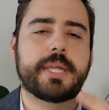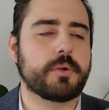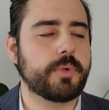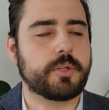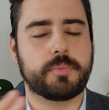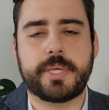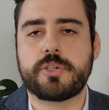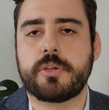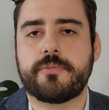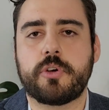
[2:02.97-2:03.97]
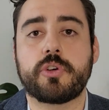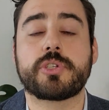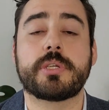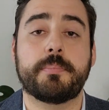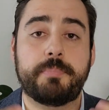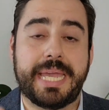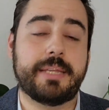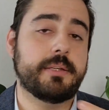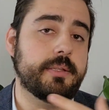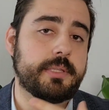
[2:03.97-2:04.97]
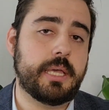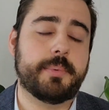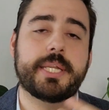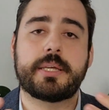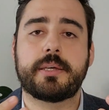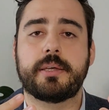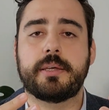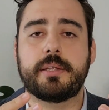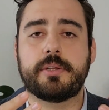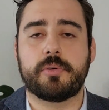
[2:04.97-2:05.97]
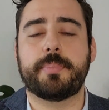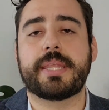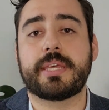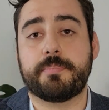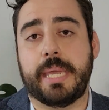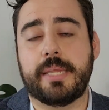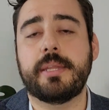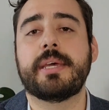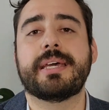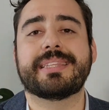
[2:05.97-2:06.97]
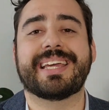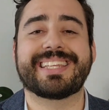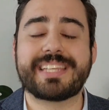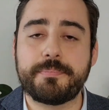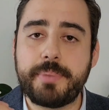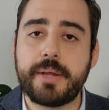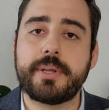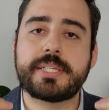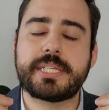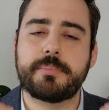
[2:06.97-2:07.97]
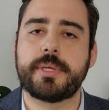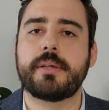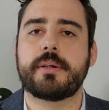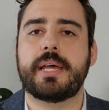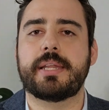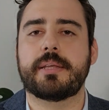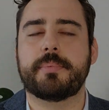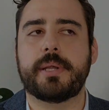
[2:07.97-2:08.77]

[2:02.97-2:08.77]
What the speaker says: Here we could mention, of course, pain, diabetic neuropathic pain. That is a very severe and a